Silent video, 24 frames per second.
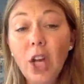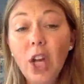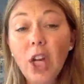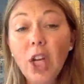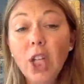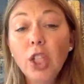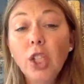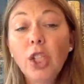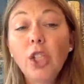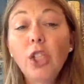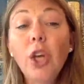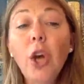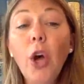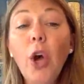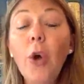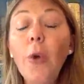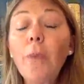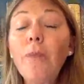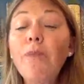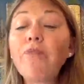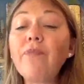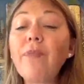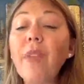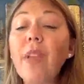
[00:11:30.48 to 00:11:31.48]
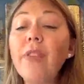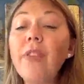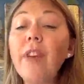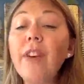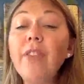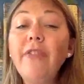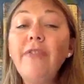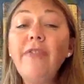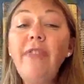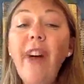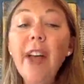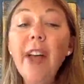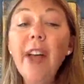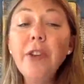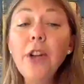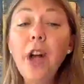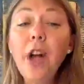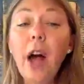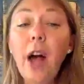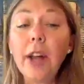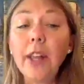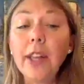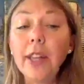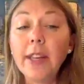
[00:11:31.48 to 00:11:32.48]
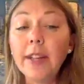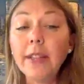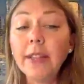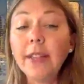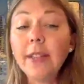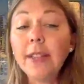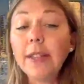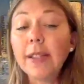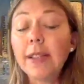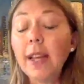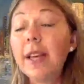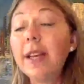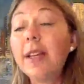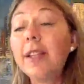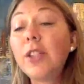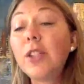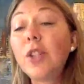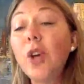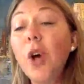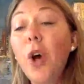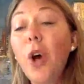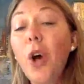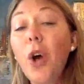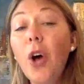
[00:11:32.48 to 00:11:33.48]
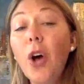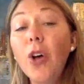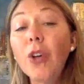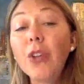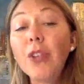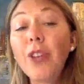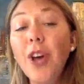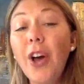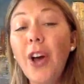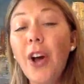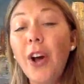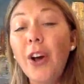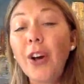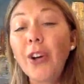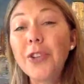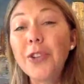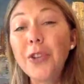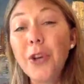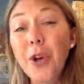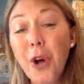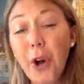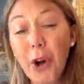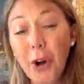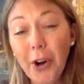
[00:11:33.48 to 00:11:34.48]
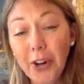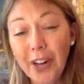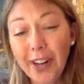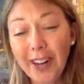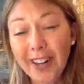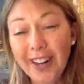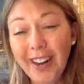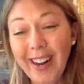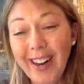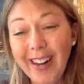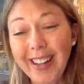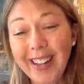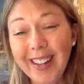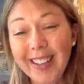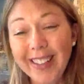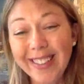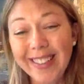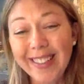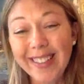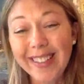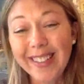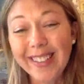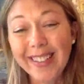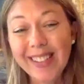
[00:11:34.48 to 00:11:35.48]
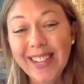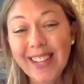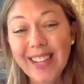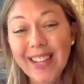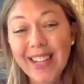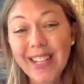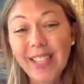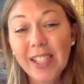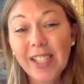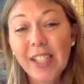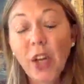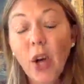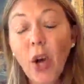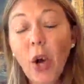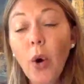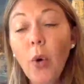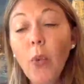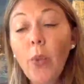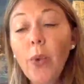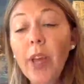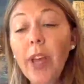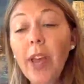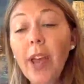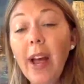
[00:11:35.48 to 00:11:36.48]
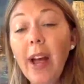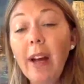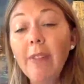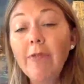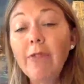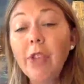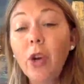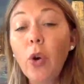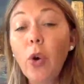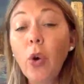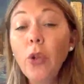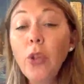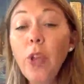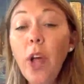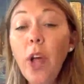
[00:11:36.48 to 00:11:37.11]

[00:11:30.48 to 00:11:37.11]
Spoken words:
So the final audience is called our target audience. So we have the cold